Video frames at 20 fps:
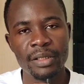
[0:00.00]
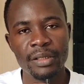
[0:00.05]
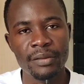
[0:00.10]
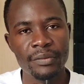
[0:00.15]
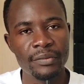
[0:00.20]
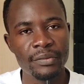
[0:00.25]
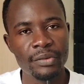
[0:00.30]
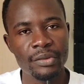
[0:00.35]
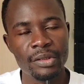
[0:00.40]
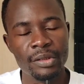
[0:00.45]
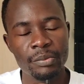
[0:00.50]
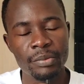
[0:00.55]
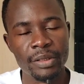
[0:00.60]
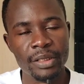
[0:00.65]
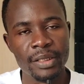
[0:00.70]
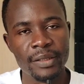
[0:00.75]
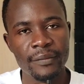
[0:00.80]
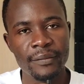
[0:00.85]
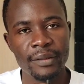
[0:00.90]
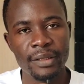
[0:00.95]
PS4
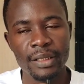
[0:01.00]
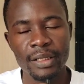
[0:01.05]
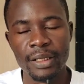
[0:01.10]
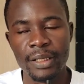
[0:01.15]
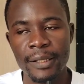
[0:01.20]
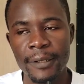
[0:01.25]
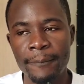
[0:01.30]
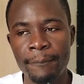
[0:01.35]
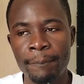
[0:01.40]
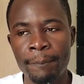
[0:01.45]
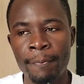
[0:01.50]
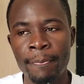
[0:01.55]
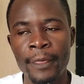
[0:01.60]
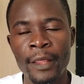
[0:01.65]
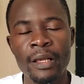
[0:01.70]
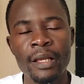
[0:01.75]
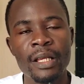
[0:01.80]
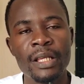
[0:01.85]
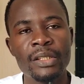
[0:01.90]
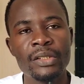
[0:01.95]
specifically.
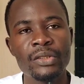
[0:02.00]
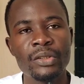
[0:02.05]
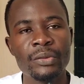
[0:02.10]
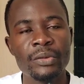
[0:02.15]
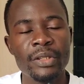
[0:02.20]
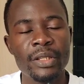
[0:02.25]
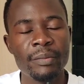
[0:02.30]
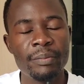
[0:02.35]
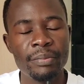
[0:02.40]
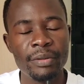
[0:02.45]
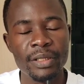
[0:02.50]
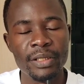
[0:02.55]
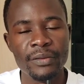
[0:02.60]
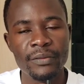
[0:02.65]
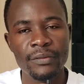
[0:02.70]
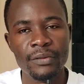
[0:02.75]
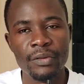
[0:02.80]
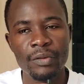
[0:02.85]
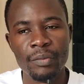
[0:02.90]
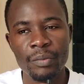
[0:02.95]
So the
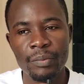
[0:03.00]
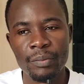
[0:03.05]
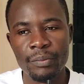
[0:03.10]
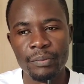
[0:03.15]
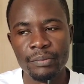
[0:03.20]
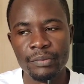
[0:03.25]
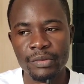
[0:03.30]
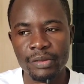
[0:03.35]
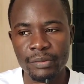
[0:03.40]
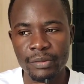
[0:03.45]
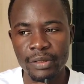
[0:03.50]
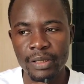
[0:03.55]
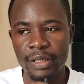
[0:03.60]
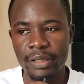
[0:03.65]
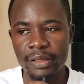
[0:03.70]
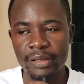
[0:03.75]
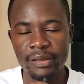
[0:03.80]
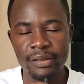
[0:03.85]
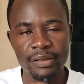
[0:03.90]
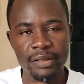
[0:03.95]

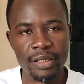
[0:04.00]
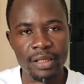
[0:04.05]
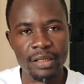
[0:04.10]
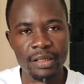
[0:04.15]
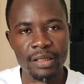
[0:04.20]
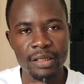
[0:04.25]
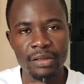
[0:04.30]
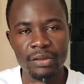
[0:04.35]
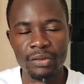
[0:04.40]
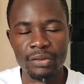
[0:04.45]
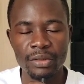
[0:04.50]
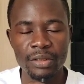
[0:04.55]
PS4 standard,